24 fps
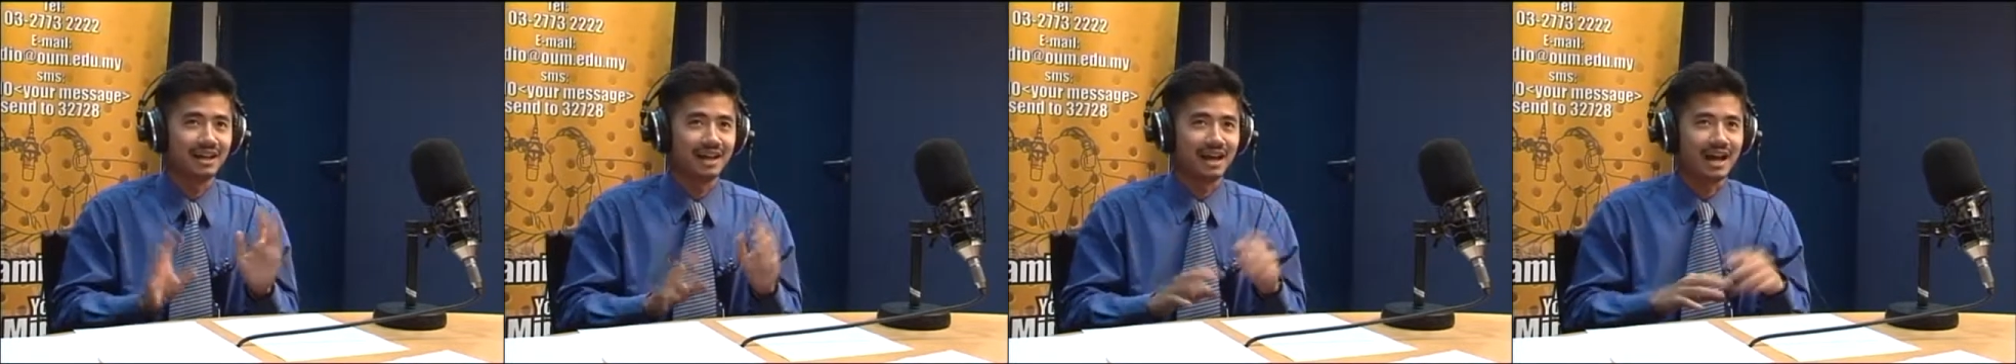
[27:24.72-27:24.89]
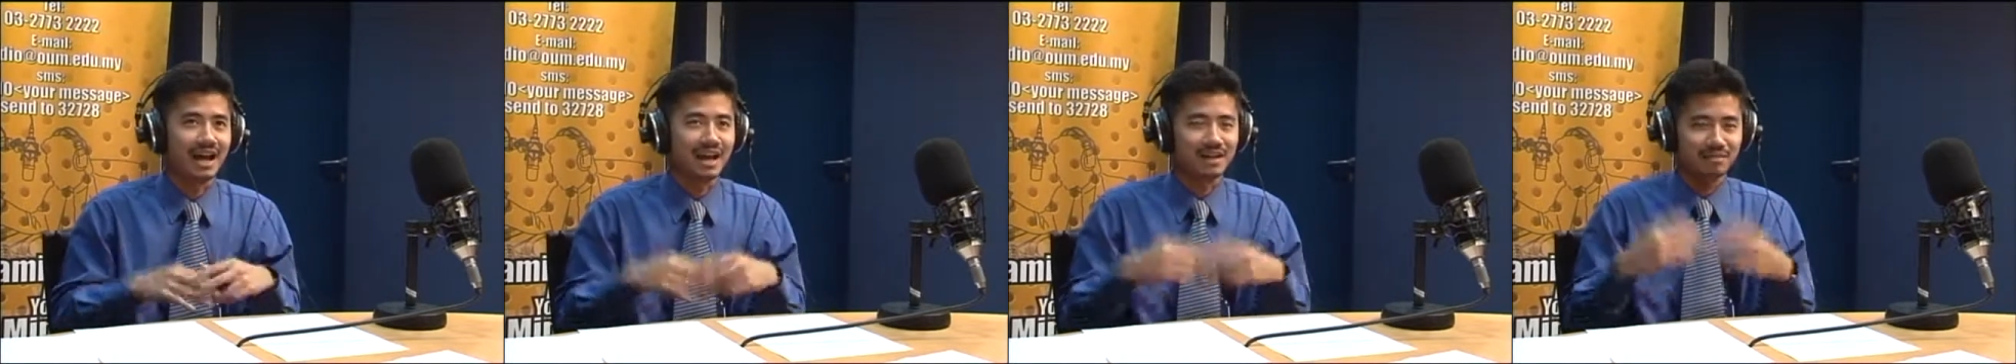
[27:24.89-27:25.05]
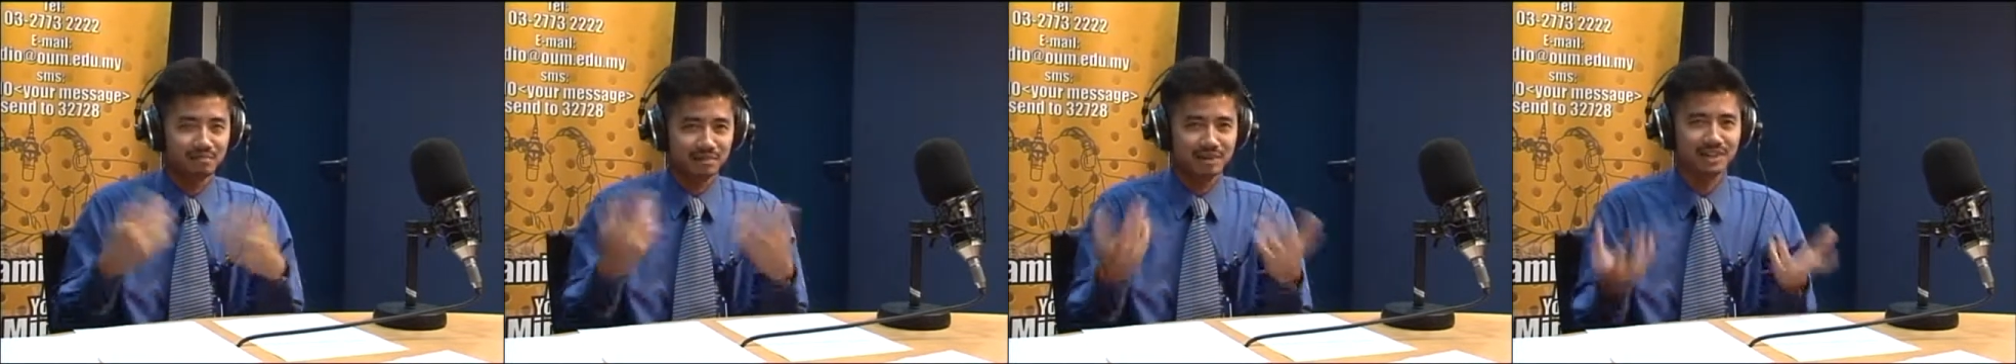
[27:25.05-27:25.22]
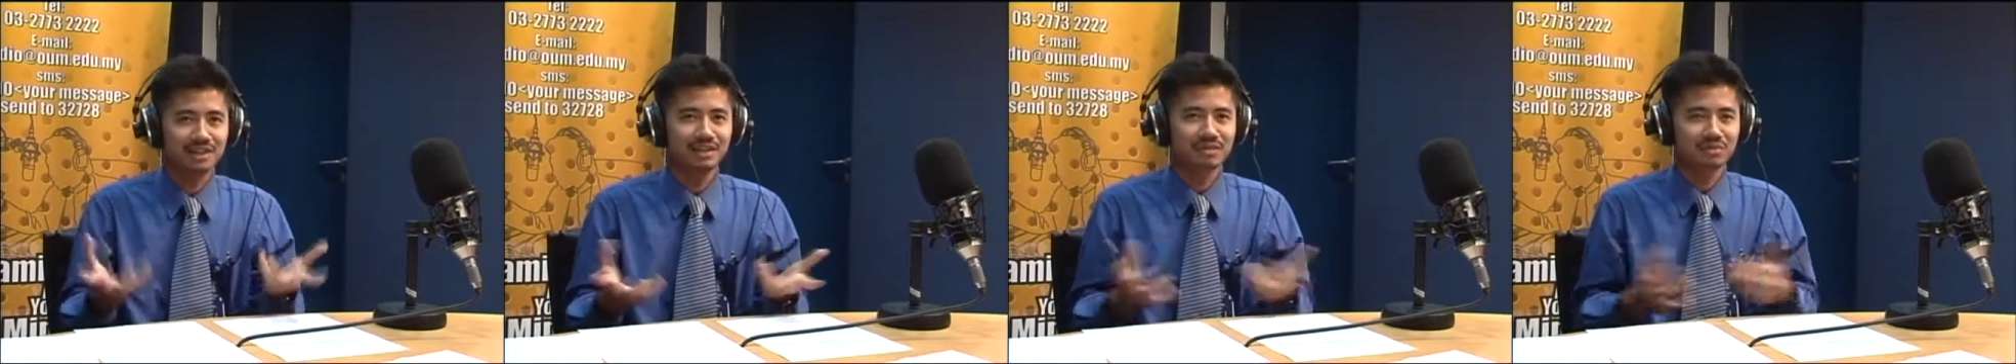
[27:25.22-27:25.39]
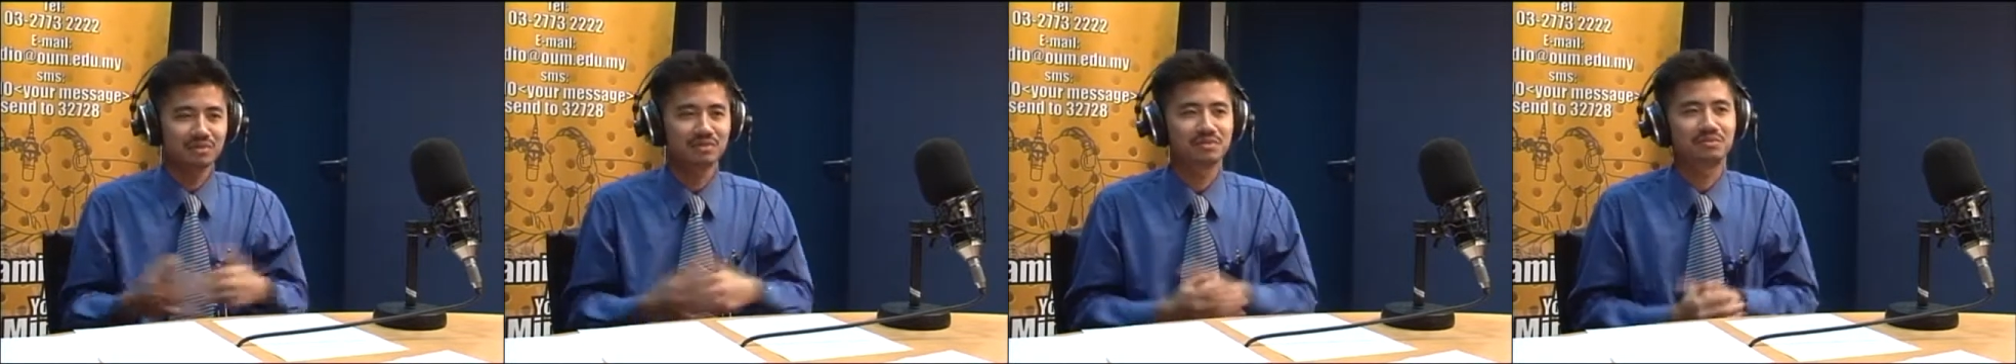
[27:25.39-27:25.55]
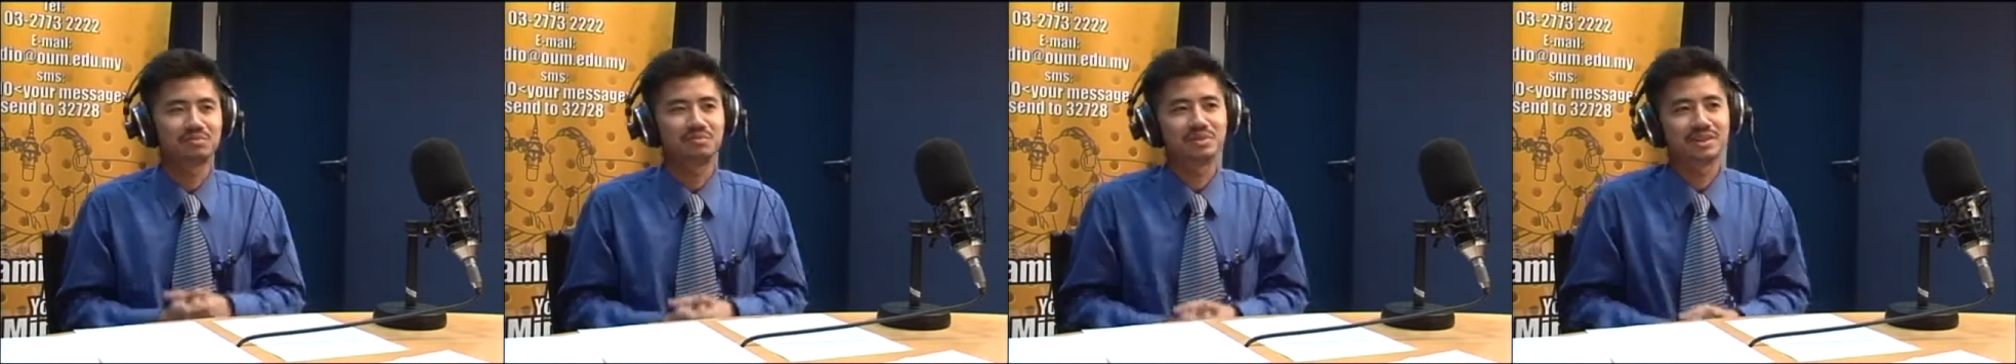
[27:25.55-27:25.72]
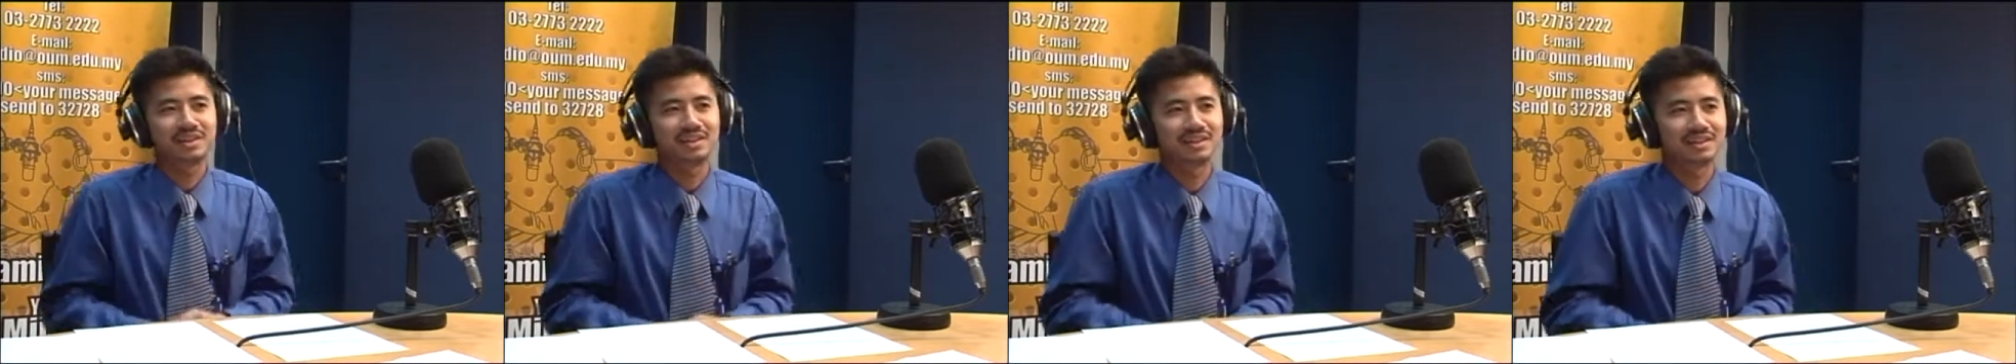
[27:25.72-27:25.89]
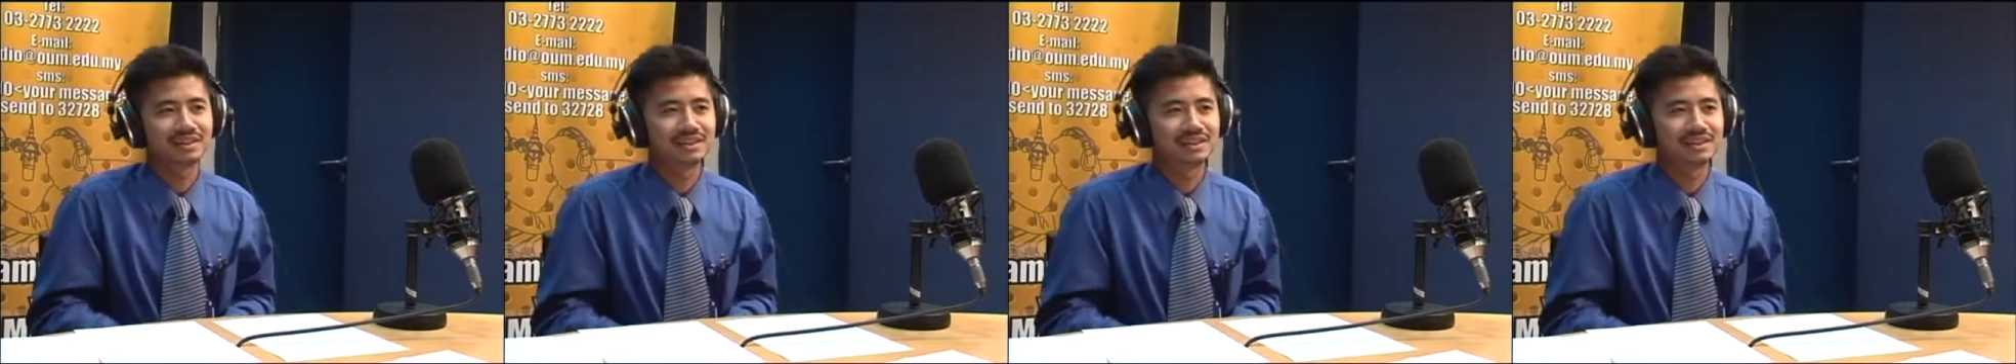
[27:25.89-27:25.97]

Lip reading: I believe, would be